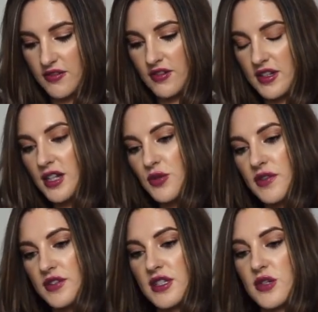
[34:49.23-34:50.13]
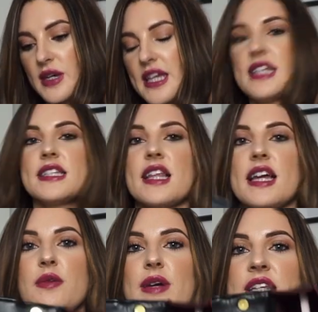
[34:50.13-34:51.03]
a squeeze,
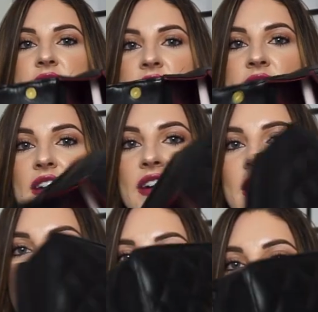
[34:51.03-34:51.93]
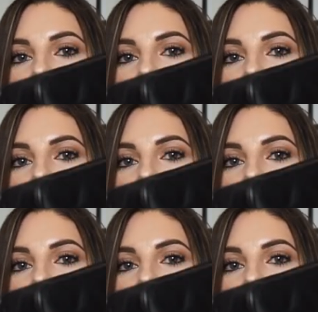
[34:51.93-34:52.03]
like when it's in there, I can literally